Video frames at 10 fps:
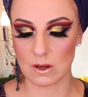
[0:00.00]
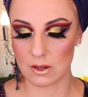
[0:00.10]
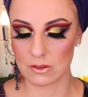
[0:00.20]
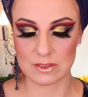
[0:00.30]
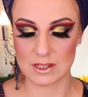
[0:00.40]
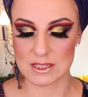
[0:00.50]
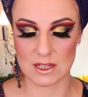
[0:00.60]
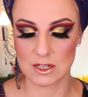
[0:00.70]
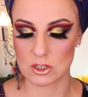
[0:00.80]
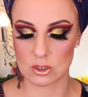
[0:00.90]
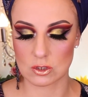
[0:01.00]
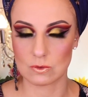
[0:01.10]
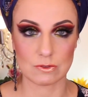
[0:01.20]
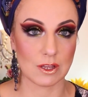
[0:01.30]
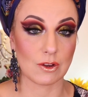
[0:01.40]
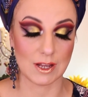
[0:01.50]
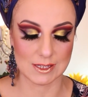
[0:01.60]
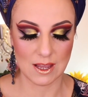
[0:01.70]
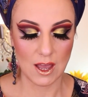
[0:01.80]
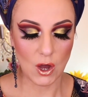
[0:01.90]
other things that I just don't
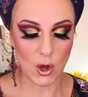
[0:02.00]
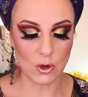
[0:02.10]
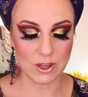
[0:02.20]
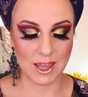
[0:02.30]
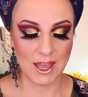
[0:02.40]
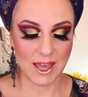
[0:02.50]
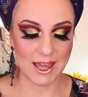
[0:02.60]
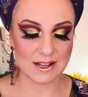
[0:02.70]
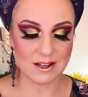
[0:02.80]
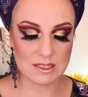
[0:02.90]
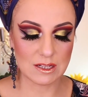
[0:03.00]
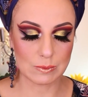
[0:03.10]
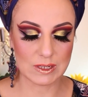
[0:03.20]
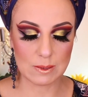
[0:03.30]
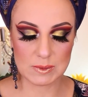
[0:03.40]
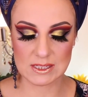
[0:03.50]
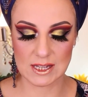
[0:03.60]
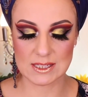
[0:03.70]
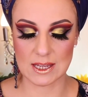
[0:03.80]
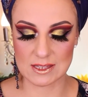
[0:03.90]
recognize. Okay, and Luxe Liquid
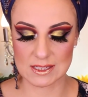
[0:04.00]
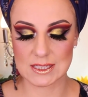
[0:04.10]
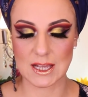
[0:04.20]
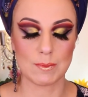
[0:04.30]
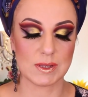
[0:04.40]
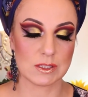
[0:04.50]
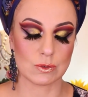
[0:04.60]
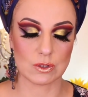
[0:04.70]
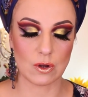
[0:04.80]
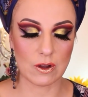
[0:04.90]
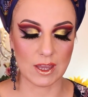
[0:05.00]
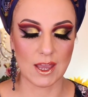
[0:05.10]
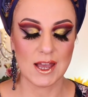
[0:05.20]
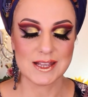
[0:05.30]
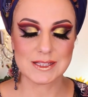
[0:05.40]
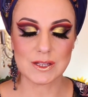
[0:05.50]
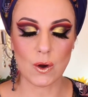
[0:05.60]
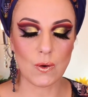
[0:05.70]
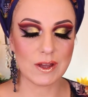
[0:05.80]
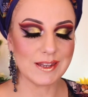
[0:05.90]
Lipsticks, and this is coming soon. Okay,
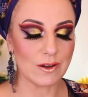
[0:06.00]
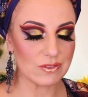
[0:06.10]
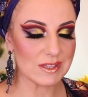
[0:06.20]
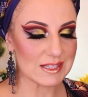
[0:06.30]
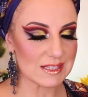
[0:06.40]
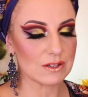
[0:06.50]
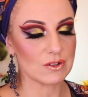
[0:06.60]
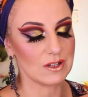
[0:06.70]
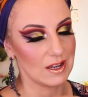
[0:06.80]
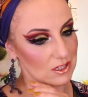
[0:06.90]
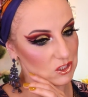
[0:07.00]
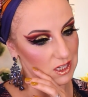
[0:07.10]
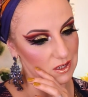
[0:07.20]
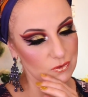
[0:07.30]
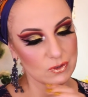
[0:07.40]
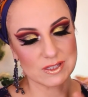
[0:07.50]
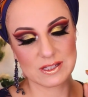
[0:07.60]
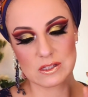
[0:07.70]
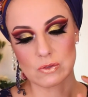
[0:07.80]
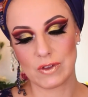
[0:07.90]
so now this is the collection. Of course,
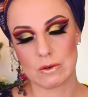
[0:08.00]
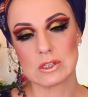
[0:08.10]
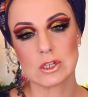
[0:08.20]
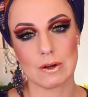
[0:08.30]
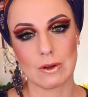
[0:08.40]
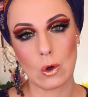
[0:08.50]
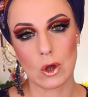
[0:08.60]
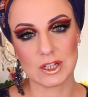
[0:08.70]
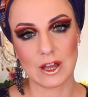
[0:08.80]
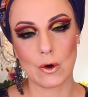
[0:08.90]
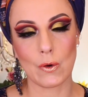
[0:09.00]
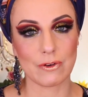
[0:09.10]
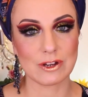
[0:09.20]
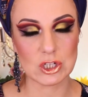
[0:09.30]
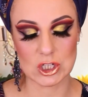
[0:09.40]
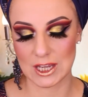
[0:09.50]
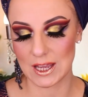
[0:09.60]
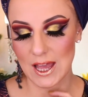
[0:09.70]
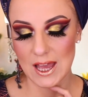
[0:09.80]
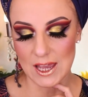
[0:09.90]
this is very terracotta
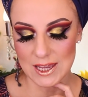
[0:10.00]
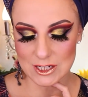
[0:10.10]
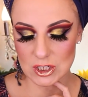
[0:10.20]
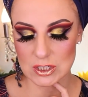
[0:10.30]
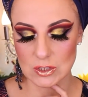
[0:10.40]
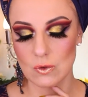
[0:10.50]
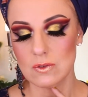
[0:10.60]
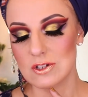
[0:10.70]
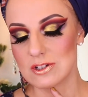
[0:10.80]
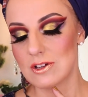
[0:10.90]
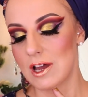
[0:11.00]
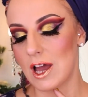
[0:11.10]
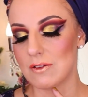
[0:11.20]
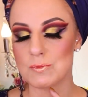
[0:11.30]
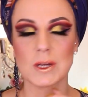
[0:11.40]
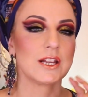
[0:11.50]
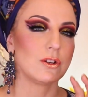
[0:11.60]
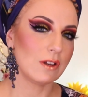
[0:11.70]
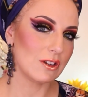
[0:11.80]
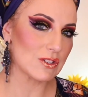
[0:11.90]
orangey, and I just don't, what I
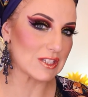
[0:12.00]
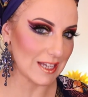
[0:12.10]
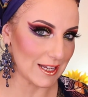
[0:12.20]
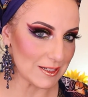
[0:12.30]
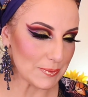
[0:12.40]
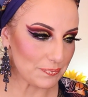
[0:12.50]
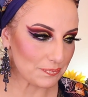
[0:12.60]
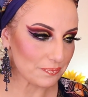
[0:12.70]
don't understand